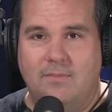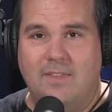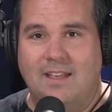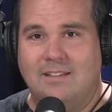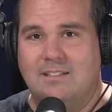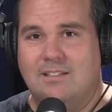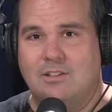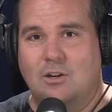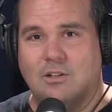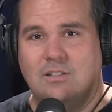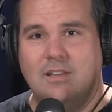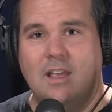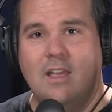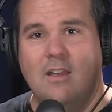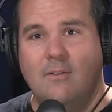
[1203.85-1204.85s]
And that starts
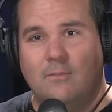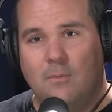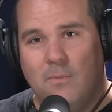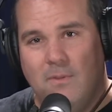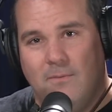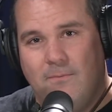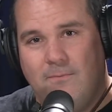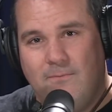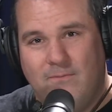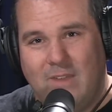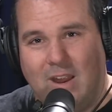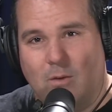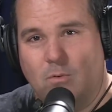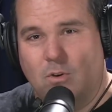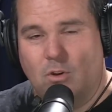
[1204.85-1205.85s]
from the
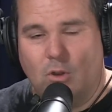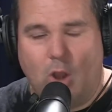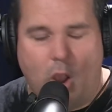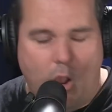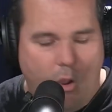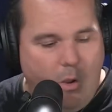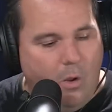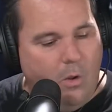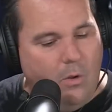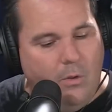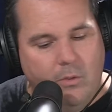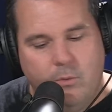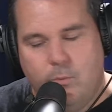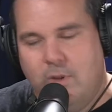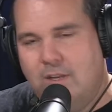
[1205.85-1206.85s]
founder all
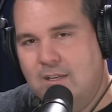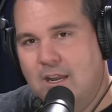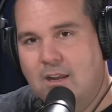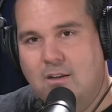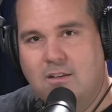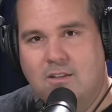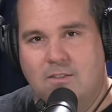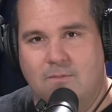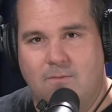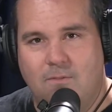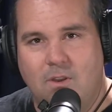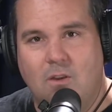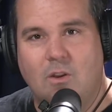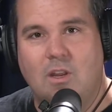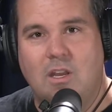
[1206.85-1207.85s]
the way down to the
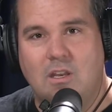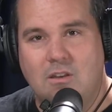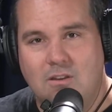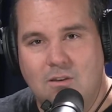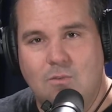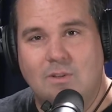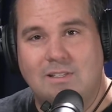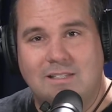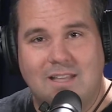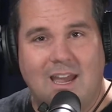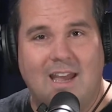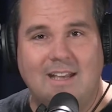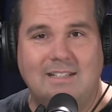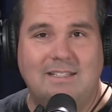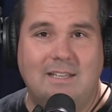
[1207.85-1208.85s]
very newest
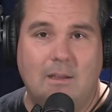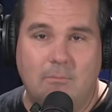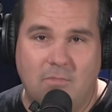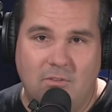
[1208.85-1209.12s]
ICM,